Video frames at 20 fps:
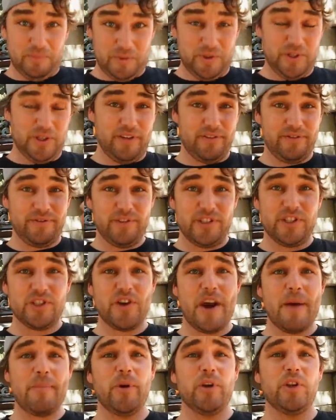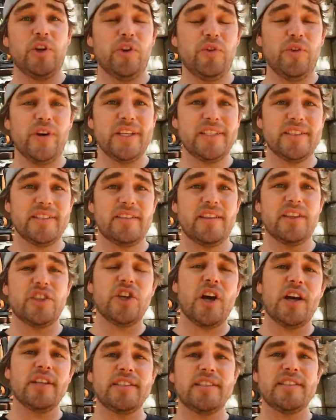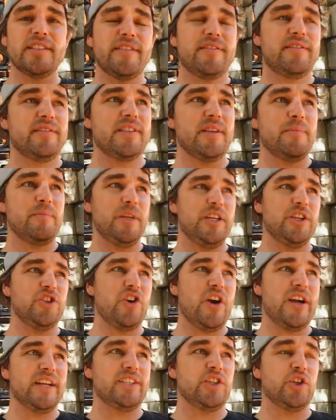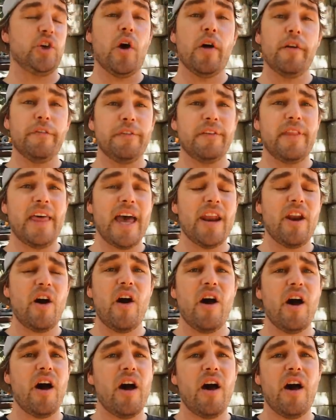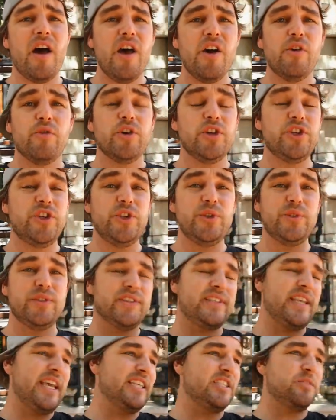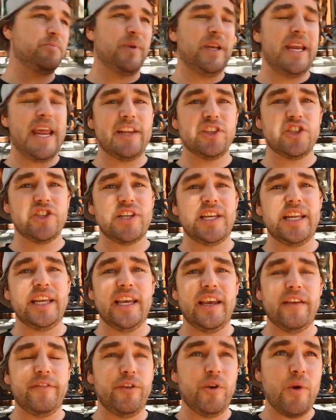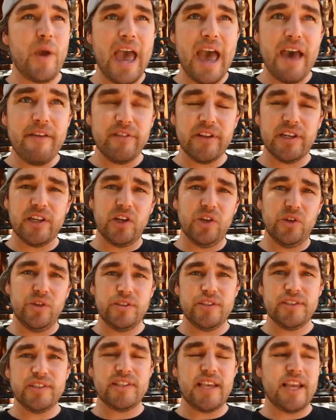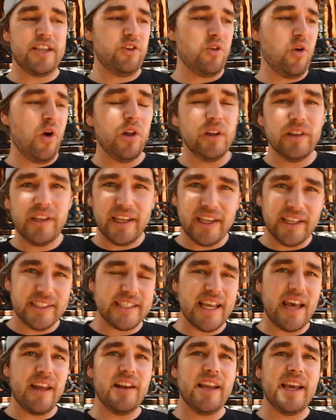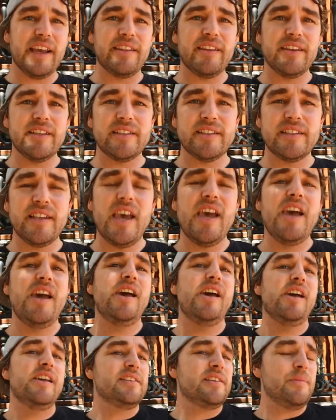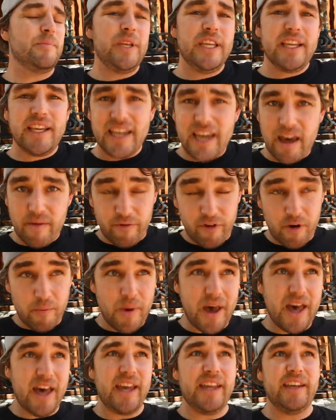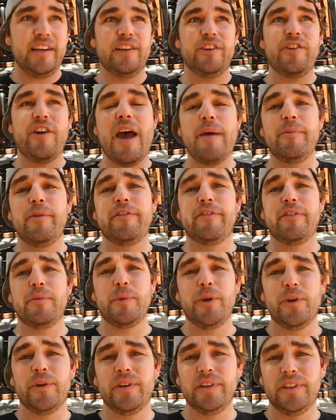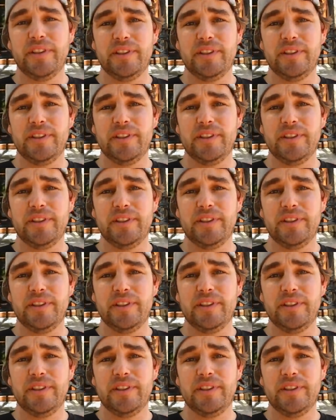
sort of strap on your wrist, the chances of somebody trying to go for that are reduced exponentially. If you have it loose and you're holding it down like this, somebody can come from behind and grab it from you.